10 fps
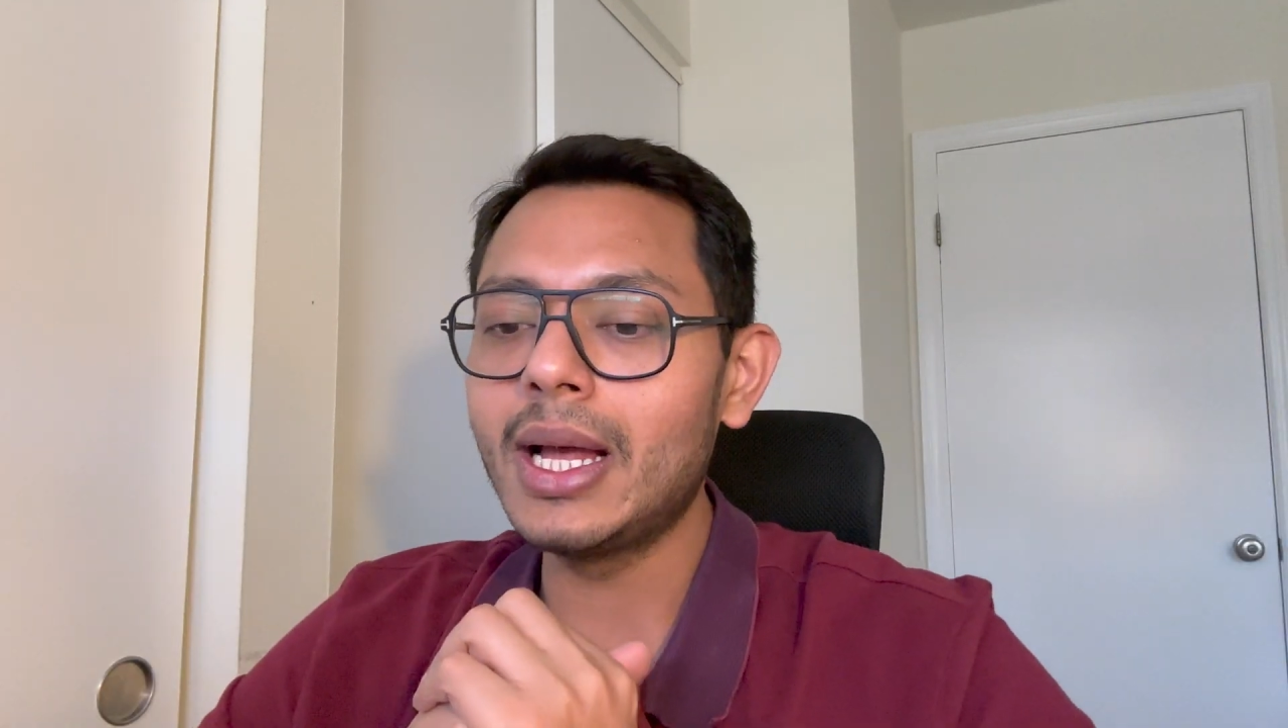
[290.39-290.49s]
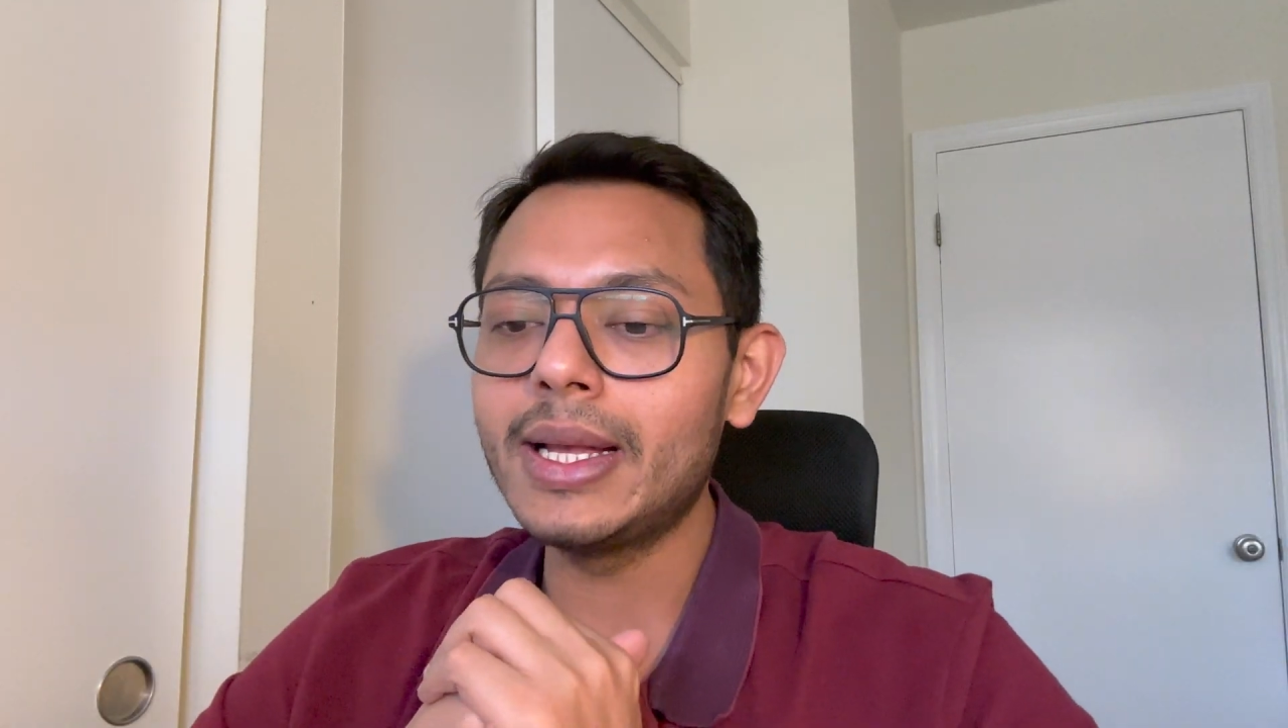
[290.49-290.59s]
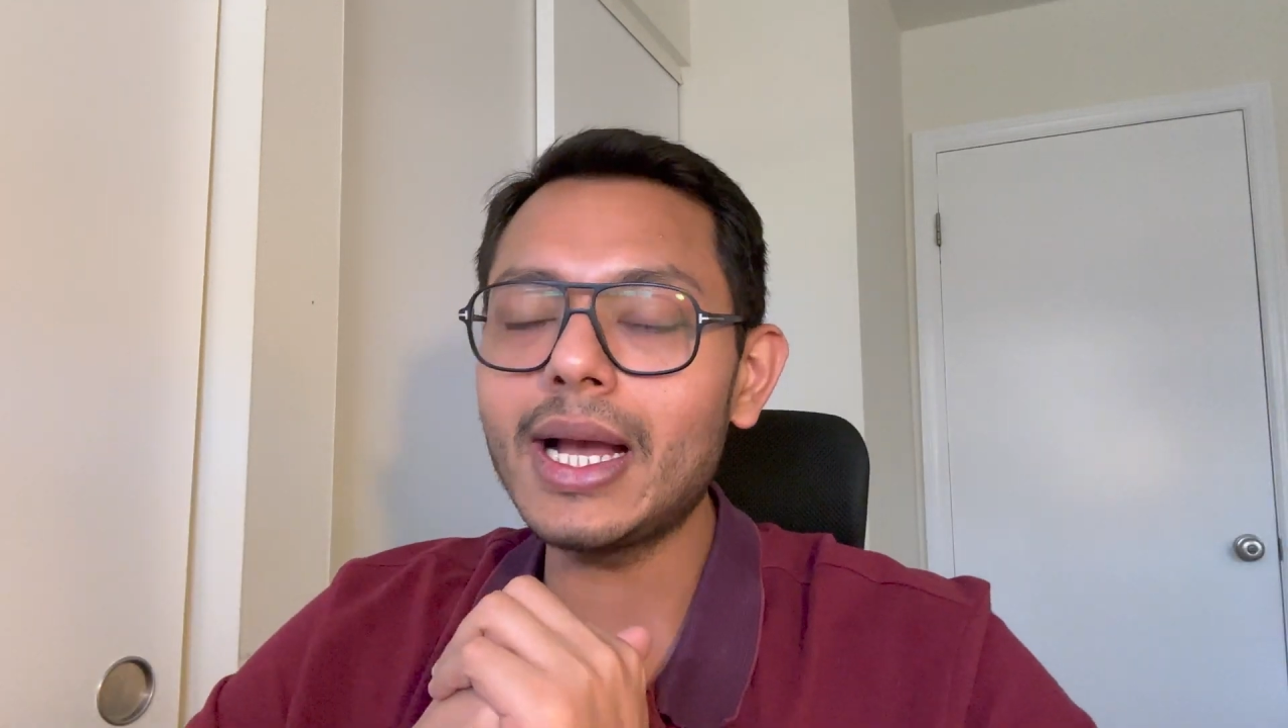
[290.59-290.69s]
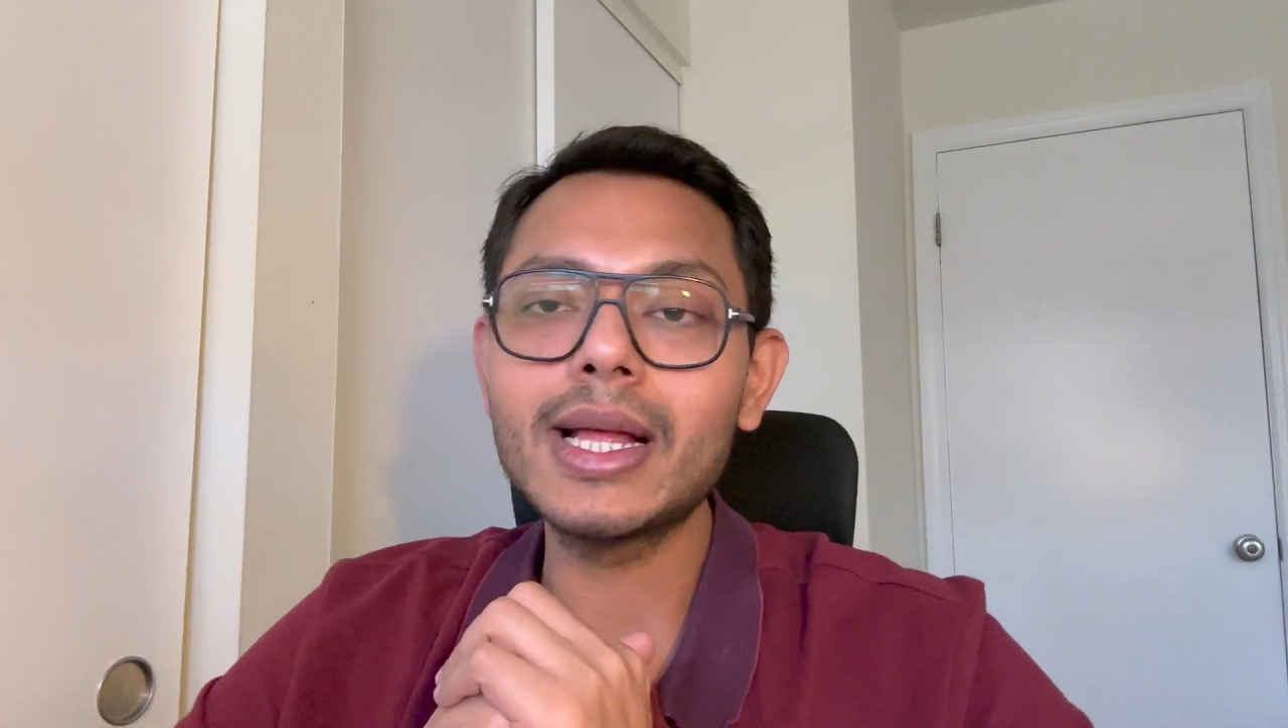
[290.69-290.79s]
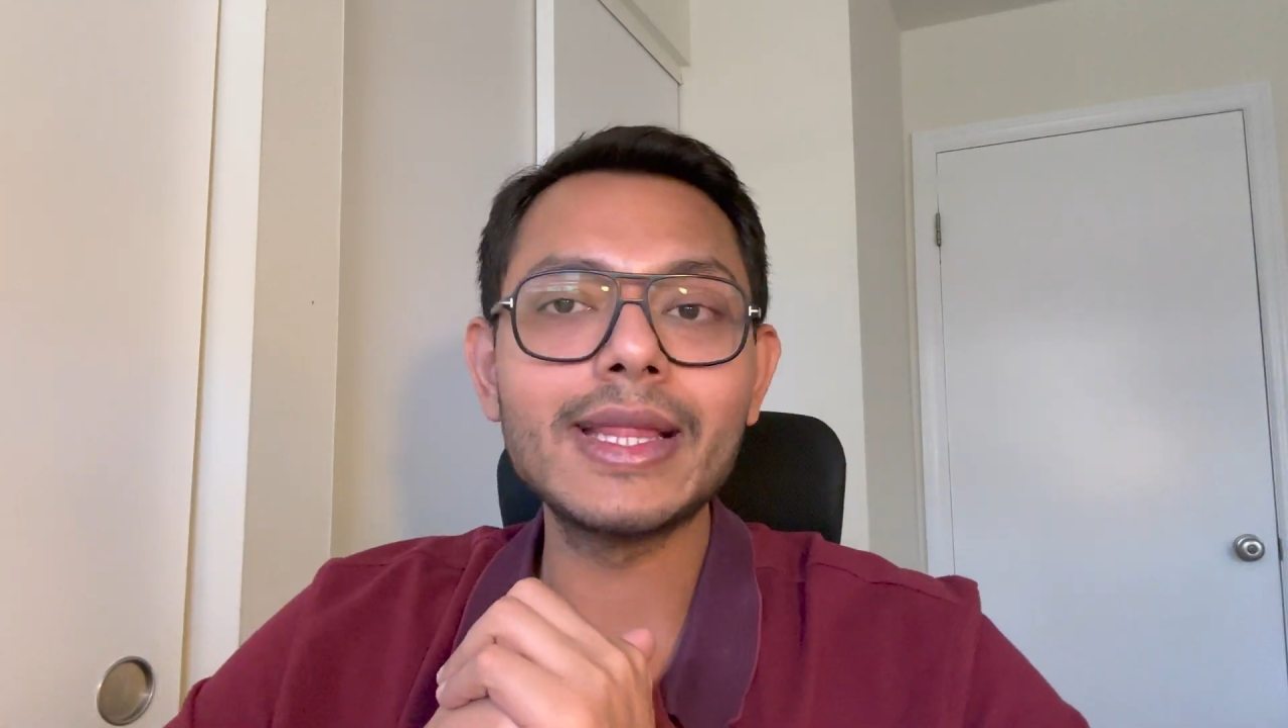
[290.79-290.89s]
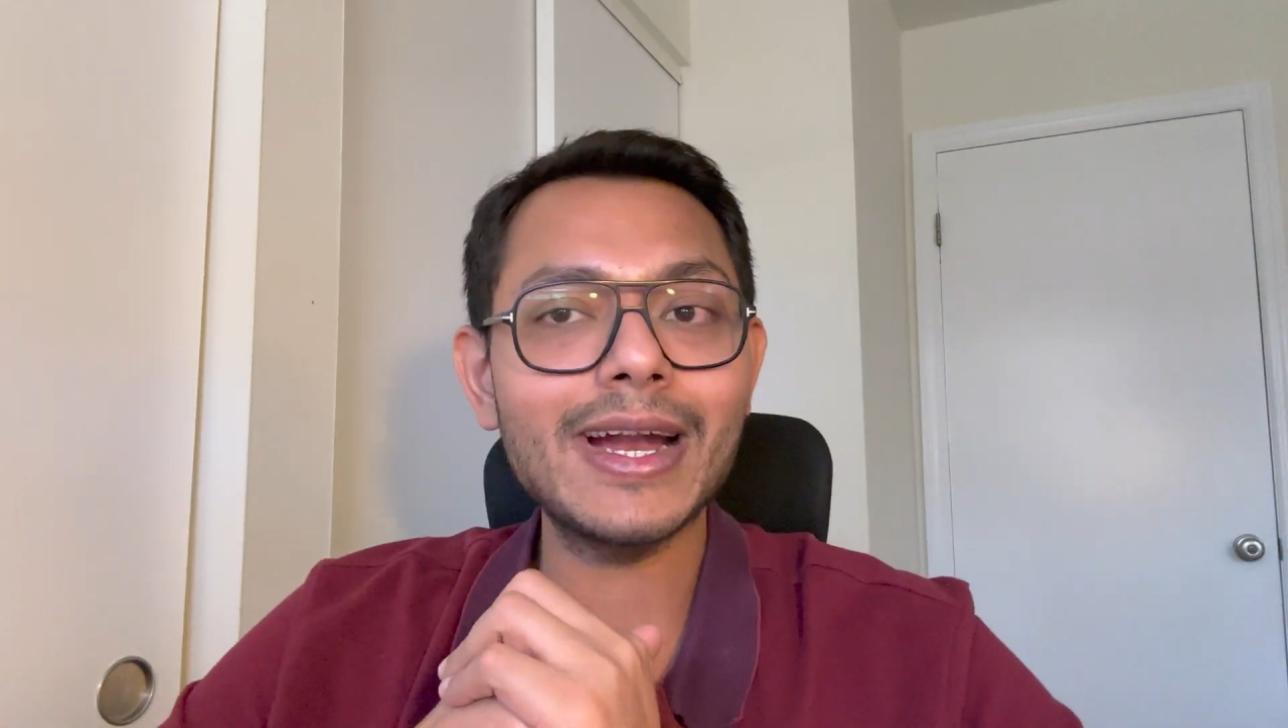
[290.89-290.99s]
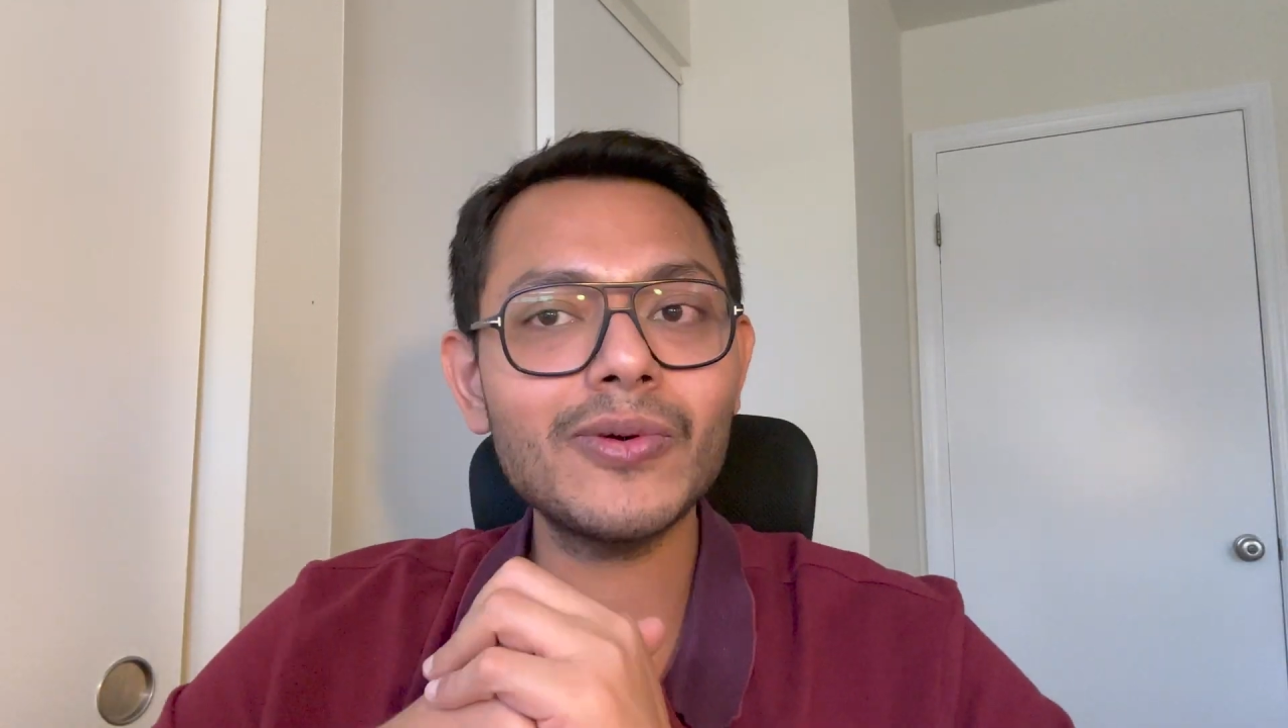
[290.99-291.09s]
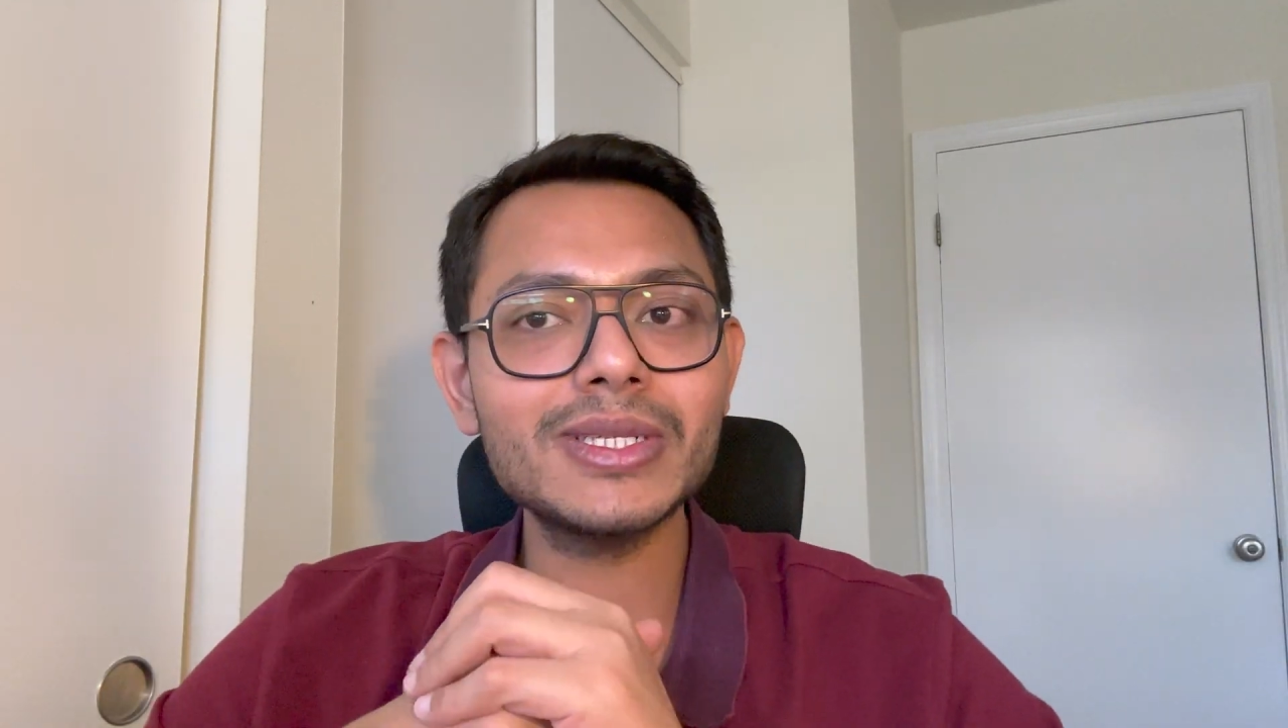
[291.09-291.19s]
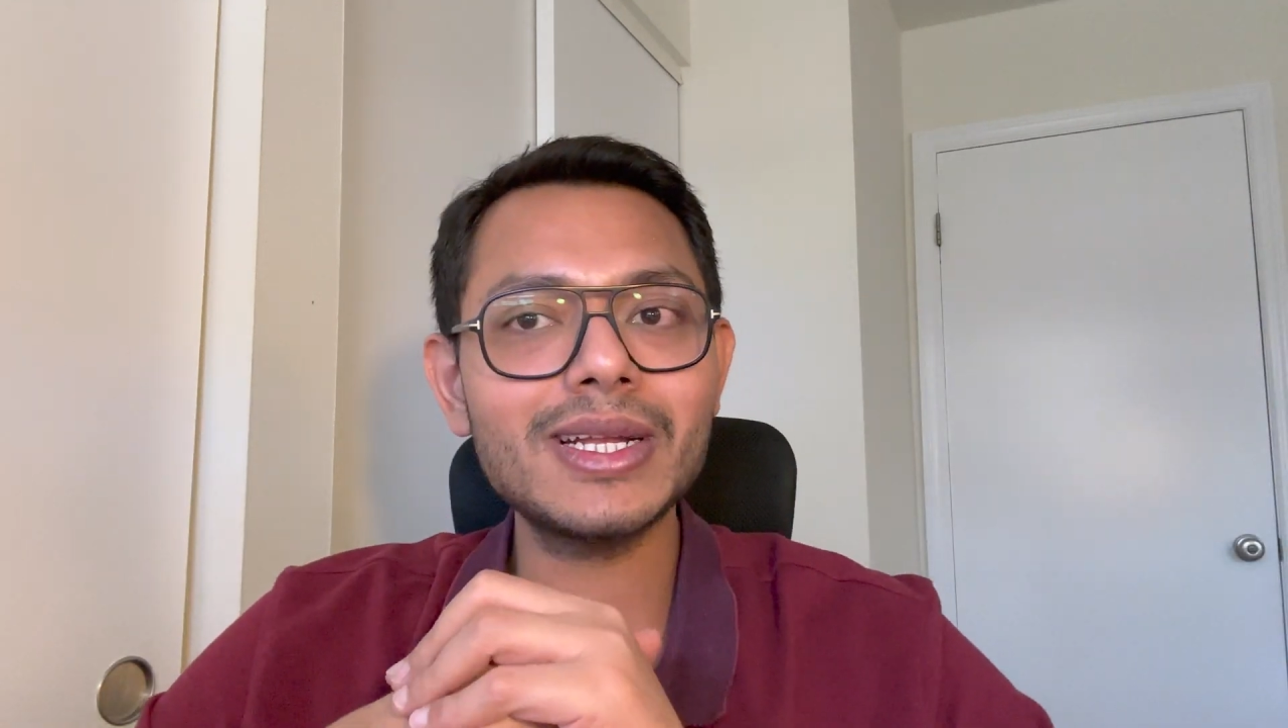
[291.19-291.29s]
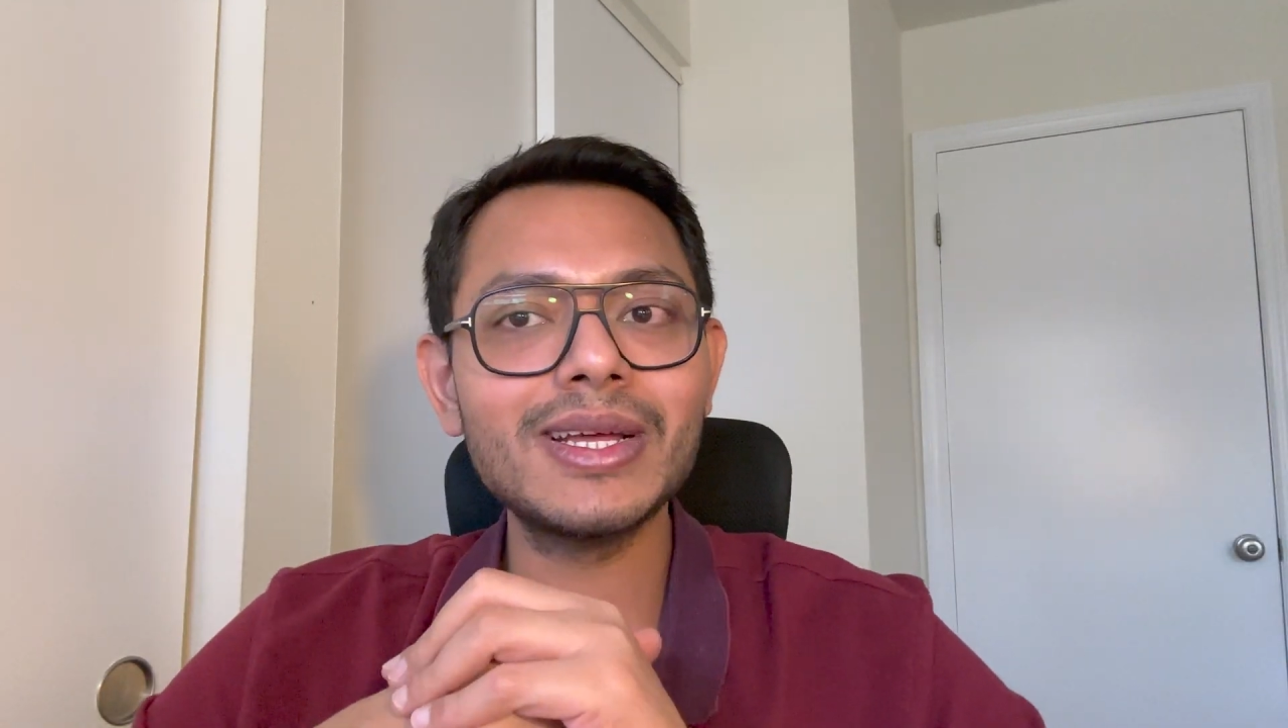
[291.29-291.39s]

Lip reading: yeah, that was it